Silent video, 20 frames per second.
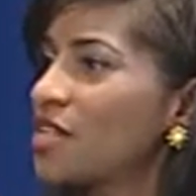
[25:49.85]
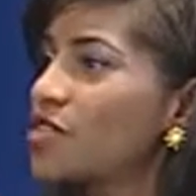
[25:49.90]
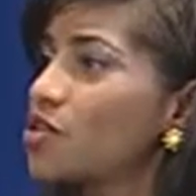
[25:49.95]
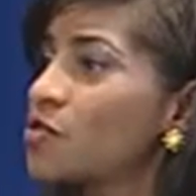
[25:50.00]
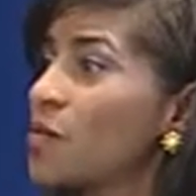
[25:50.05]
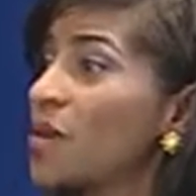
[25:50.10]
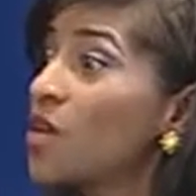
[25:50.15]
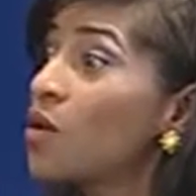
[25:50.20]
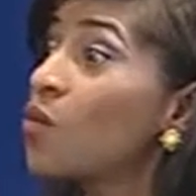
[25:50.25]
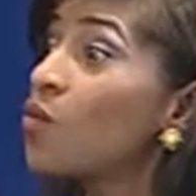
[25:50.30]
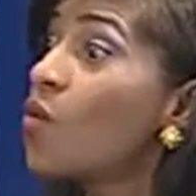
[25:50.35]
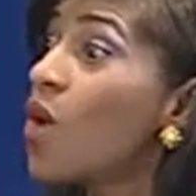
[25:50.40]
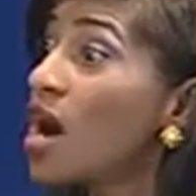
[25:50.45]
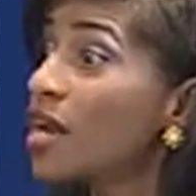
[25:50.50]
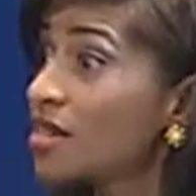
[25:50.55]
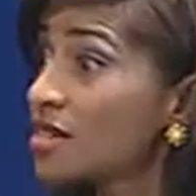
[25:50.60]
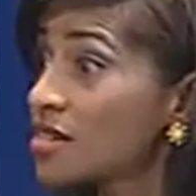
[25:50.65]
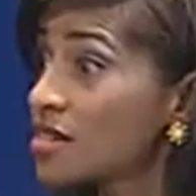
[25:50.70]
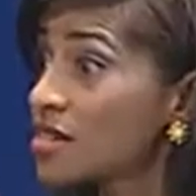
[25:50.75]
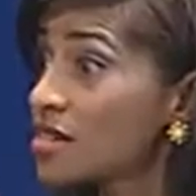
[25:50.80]
Speak
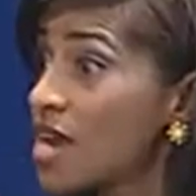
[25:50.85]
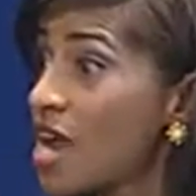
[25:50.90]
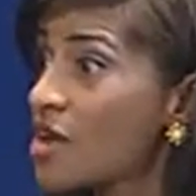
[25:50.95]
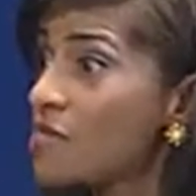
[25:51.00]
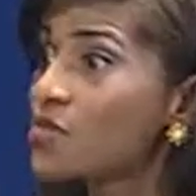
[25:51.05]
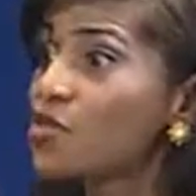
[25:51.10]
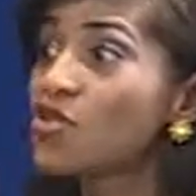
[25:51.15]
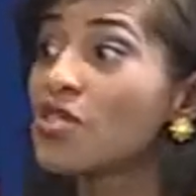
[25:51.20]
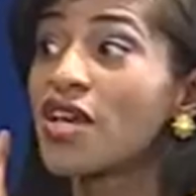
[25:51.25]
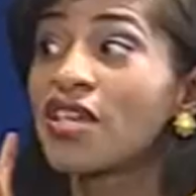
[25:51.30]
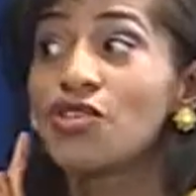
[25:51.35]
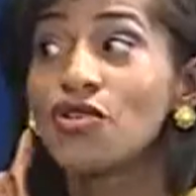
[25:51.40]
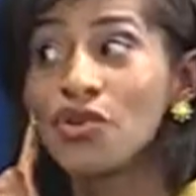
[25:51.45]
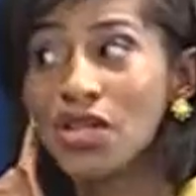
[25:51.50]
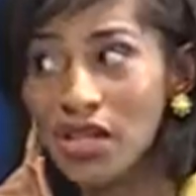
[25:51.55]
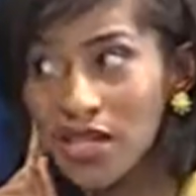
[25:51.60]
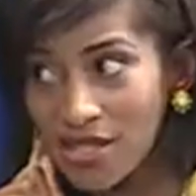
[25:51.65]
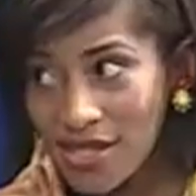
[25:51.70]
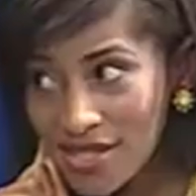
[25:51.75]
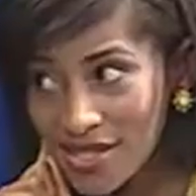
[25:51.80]
one at a time so that you
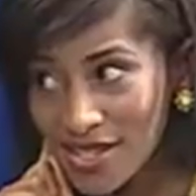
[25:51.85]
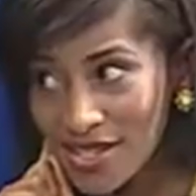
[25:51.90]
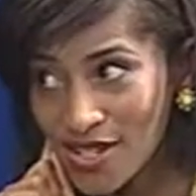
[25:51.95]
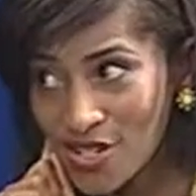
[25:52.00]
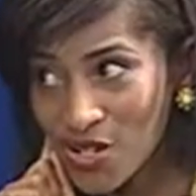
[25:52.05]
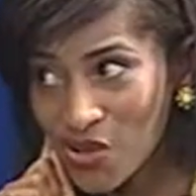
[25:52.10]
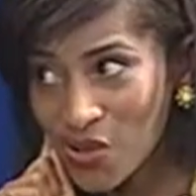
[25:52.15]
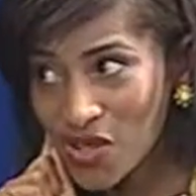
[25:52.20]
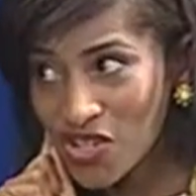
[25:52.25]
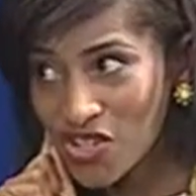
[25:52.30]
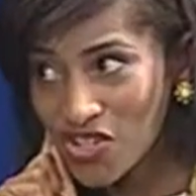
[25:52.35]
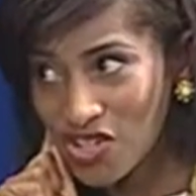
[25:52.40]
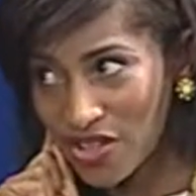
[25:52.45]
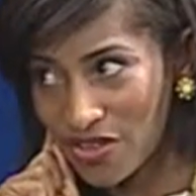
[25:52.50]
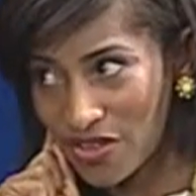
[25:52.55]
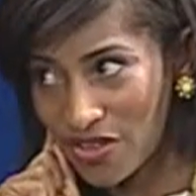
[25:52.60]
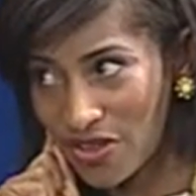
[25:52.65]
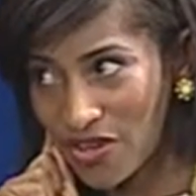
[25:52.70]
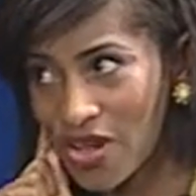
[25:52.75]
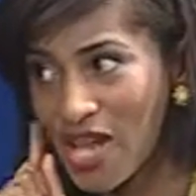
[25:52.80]
can listen to each
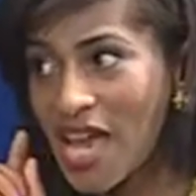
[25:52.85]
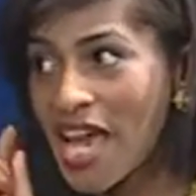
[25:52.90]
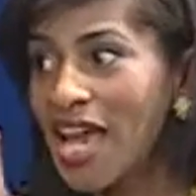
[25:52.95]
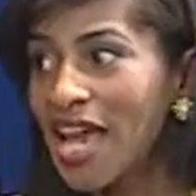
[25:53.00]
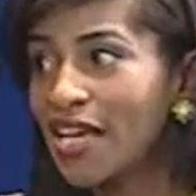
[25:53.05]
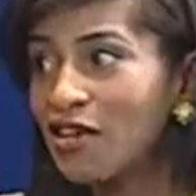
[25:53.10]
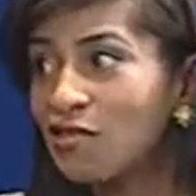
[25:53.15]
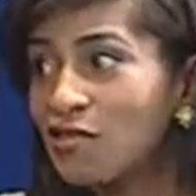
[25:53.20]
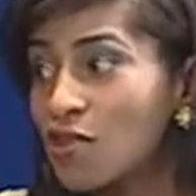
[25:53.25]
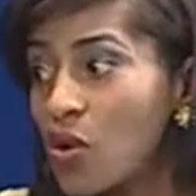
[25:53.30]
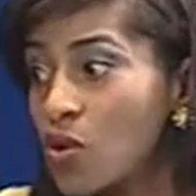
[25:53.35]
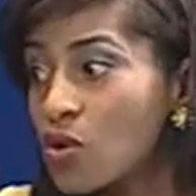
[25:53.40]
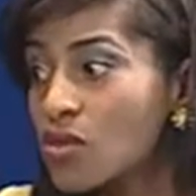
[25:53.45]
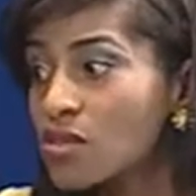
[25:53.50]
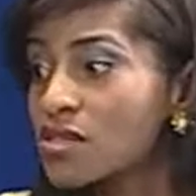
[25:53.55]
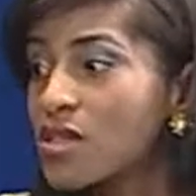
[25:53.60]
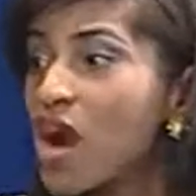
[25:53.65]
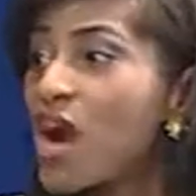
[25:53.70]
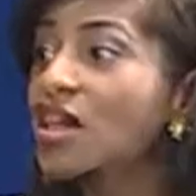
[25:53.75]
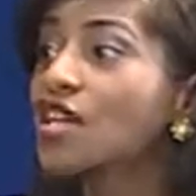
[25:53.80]
other and
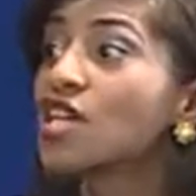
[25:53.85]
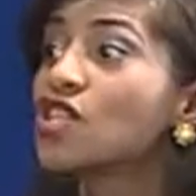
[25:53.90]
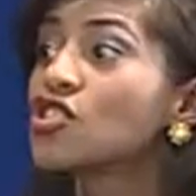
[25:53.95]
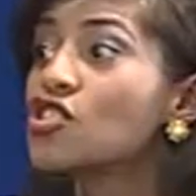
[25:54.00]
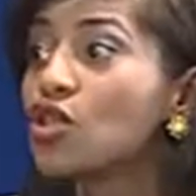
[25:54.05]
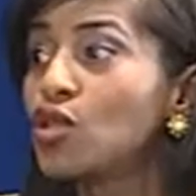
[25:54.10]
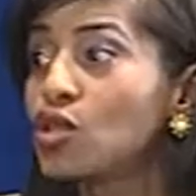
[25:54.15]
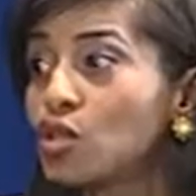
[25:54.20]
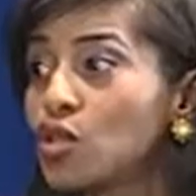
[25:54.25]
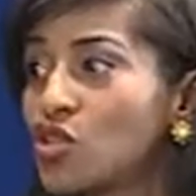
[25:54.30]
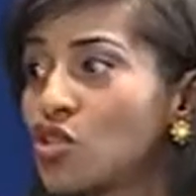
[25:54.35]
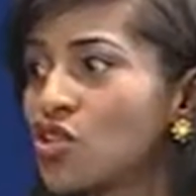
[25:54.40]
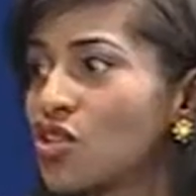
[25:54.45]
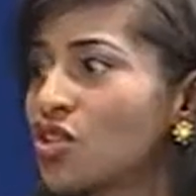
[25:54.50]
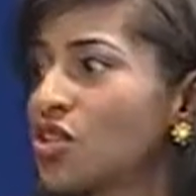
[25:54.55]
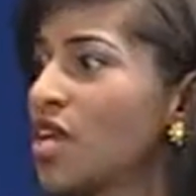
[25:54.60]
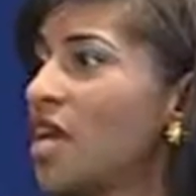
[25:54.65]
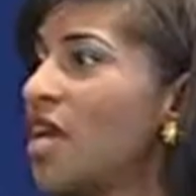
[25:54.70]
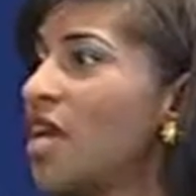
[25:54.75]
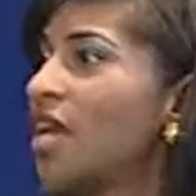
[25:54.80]
focus on a
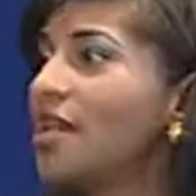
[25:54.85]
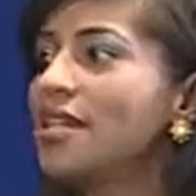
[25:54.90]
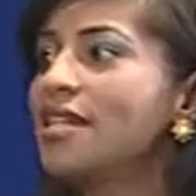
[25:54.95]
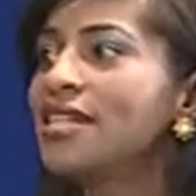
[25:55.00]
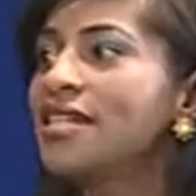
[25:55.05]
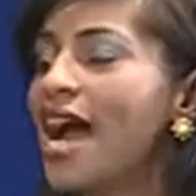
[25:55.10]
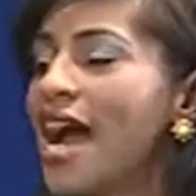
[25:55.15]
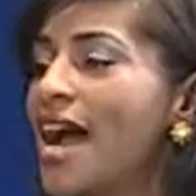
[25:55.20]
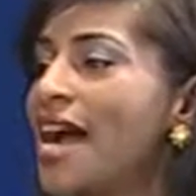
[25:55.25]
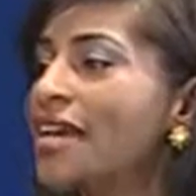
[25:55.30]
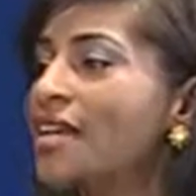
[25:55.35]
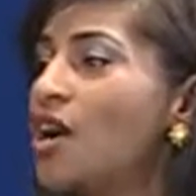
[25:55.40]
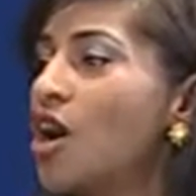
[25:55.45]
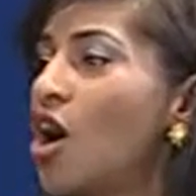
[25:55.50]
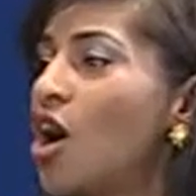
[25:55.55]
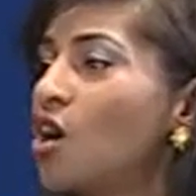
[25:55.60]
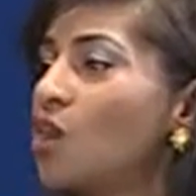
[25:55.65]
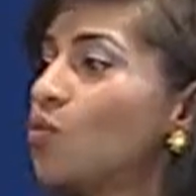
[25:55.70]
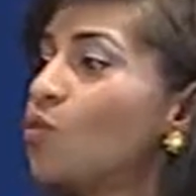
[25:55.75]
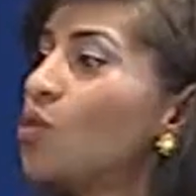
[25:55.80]
solution, not
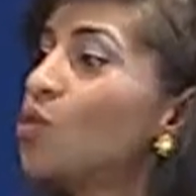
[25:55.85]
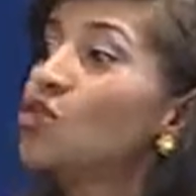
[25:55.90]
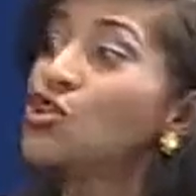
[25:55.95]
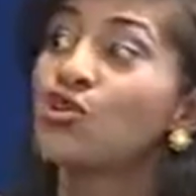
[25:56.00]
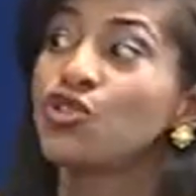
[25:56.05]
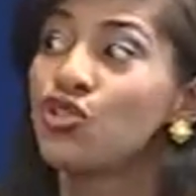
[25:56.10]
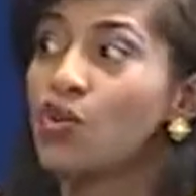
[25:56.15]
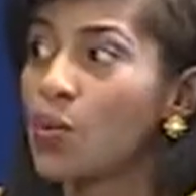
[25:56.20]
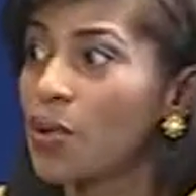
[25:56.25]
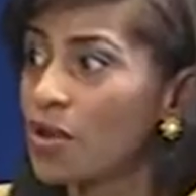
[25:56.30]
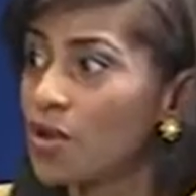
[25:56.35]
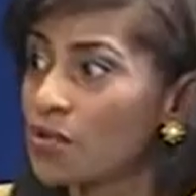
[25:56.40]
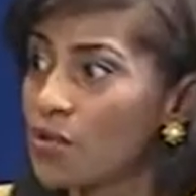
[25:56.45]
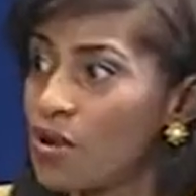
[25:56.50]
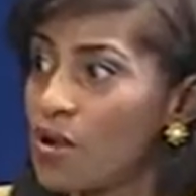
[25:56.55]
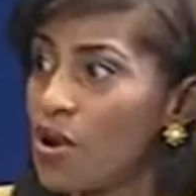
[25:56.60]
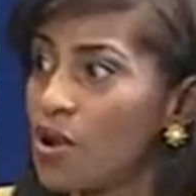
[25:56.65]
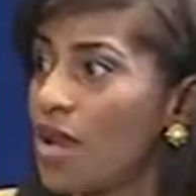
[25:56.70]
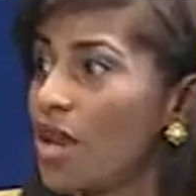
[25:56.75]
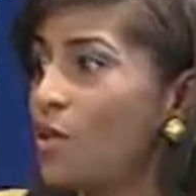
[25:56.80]
on what you're doing
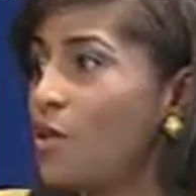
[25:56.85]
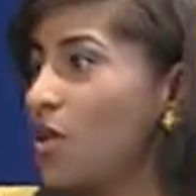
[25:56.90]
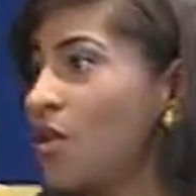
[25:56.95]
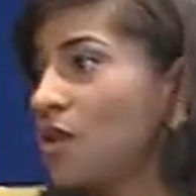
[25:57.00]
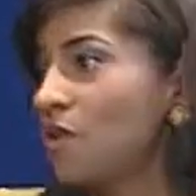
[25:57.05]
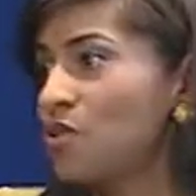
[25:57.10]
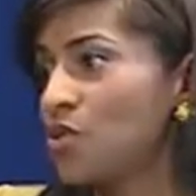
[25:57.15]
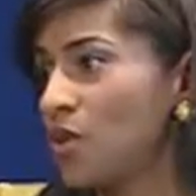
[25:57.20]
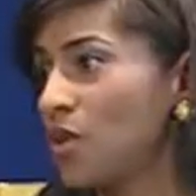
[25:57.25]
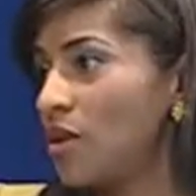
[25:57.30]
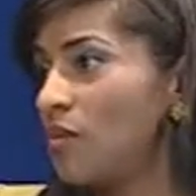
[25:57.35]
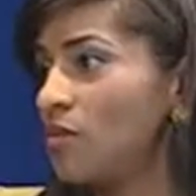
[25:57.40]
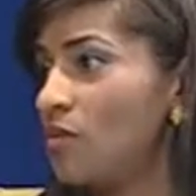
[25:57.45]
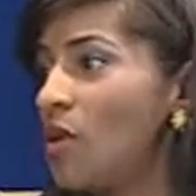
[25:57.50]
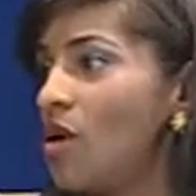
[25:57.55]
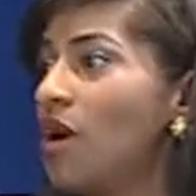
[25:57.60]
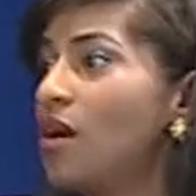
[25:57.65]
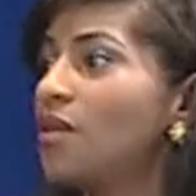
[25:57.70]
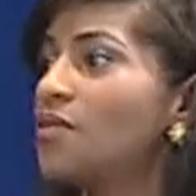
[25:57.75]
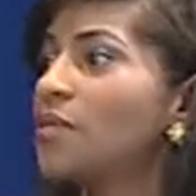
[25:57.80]
wrong and what I'm doing
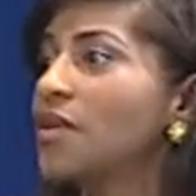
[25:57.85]
wrong.